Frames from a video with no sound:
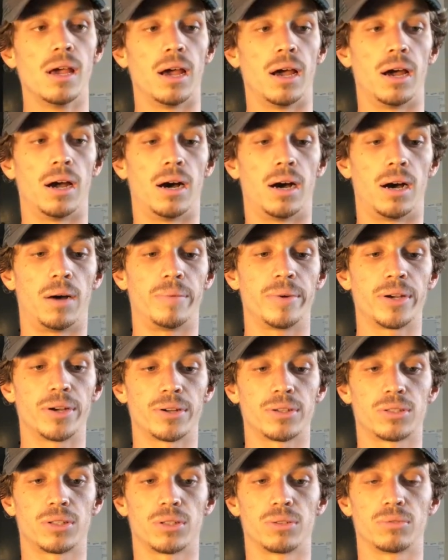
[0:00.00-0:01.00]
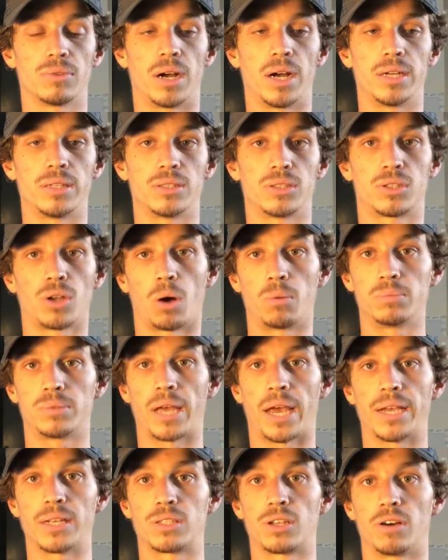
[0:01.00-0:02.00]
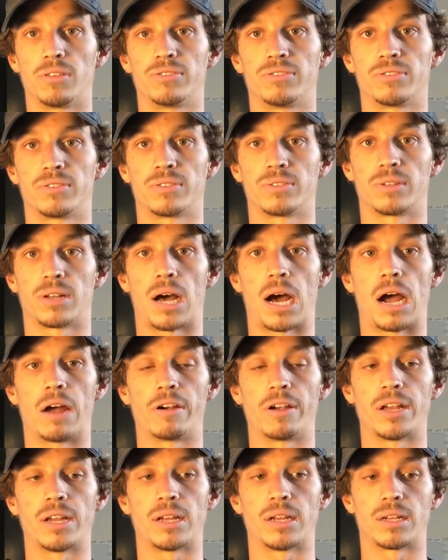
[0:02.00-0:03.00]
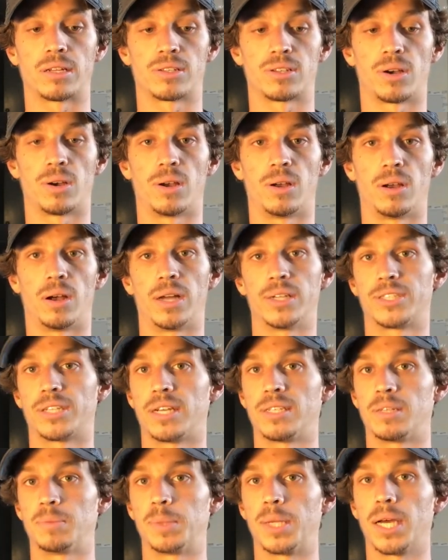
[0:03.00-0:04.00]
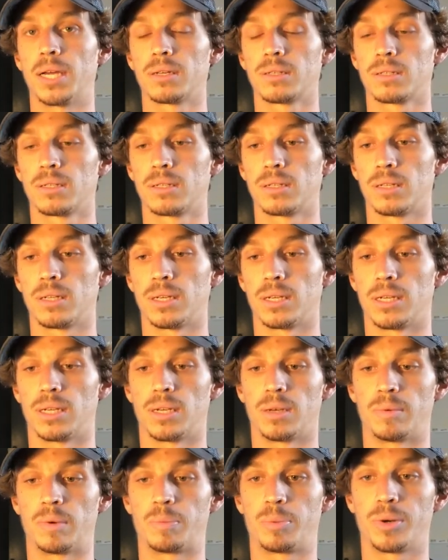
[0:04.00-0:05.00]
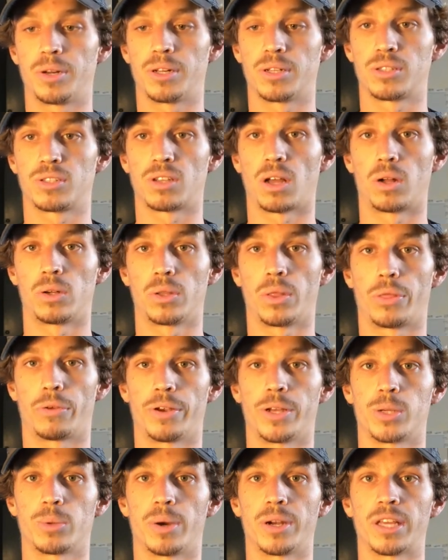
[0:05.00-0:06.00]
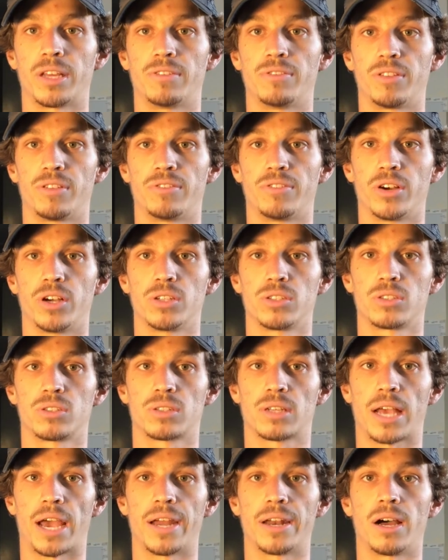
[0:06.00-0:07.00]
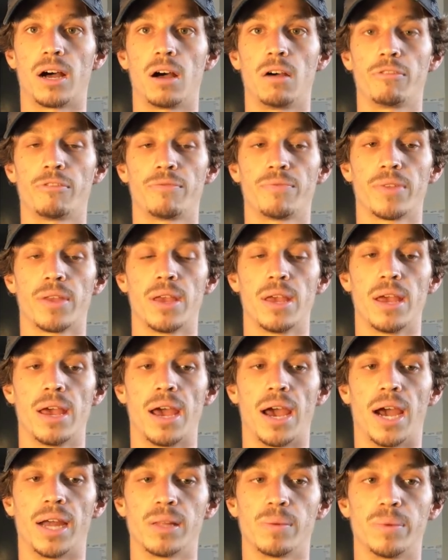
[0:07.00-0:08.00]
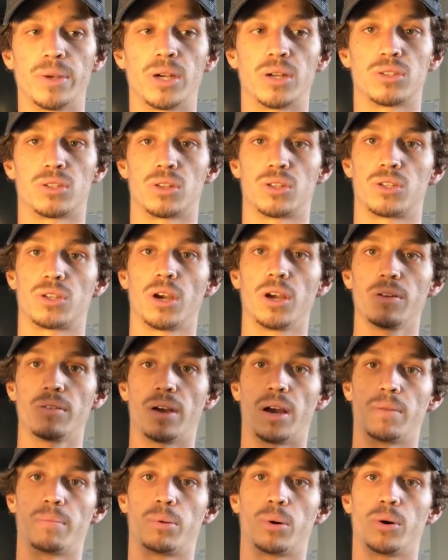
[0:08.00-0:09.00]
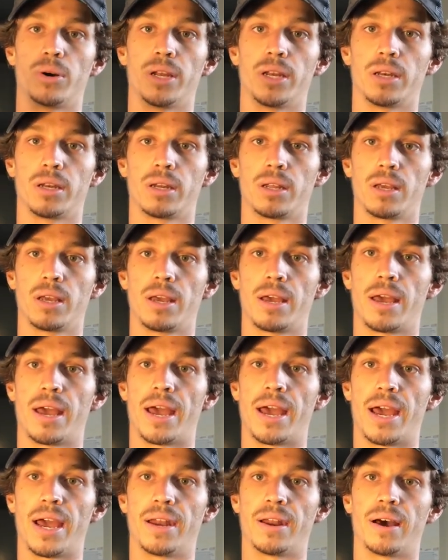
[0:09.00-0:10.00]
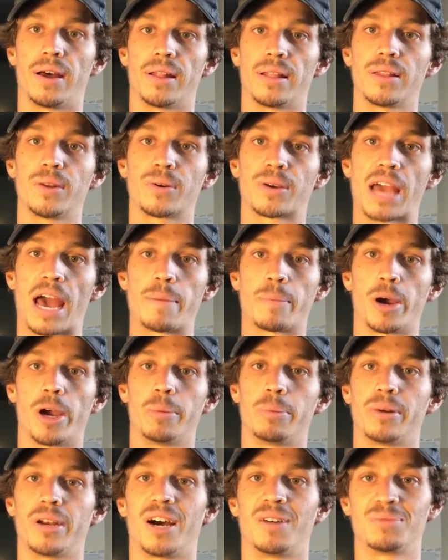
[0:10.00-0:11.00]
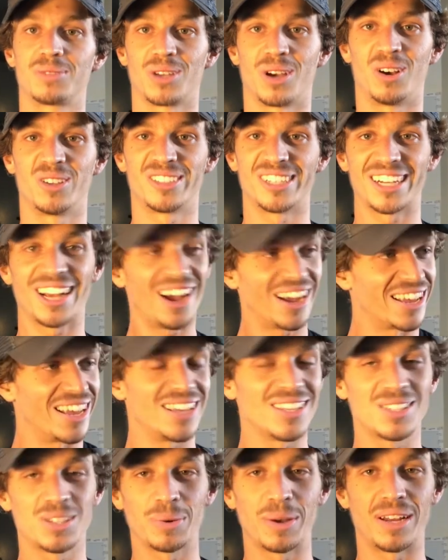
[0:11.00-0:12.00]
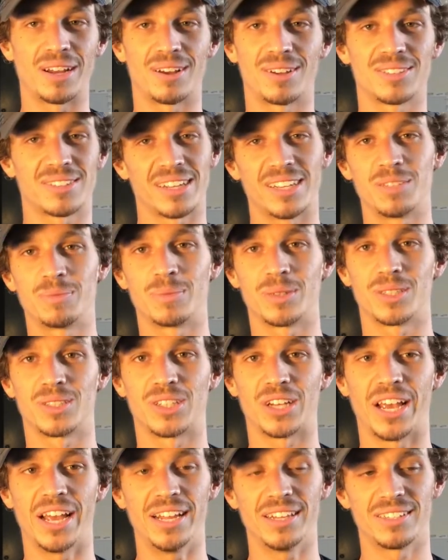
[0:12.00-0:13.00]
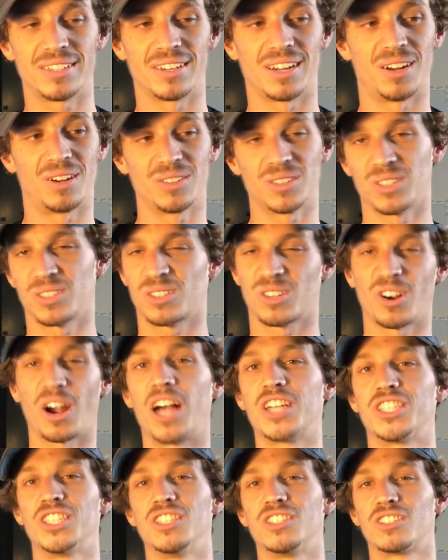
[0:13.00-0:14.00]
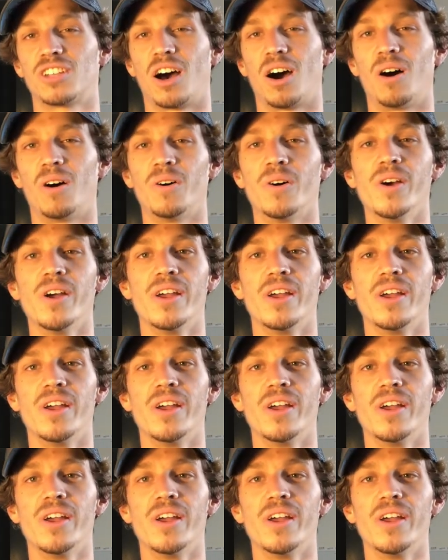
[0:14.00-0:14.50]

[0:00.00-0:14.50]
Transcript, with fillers: Uh, we got onto the run. Tom takes off in a hurry, so I chase him down. Uh, we put in a solid 320 for the first k and a half, and then we got to the turnaround point and a little gap opened up. So I was like, oh yeah, sweet, I'll seize my chance and I'll just crush his soul.